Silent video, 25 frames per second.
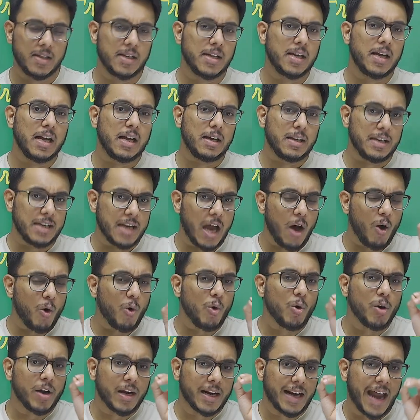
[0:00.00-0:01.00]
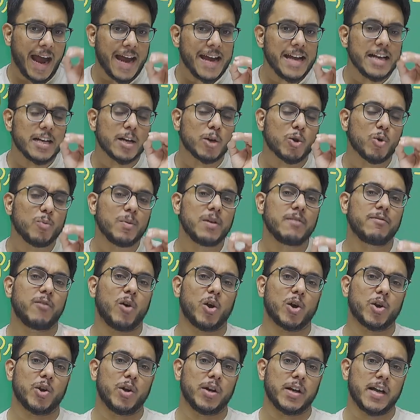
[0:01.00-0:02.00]
Now, right to be
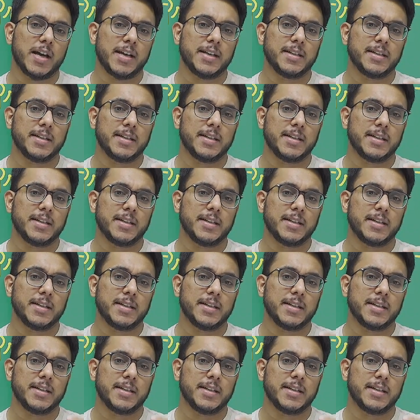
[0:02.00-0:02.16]
forgotten,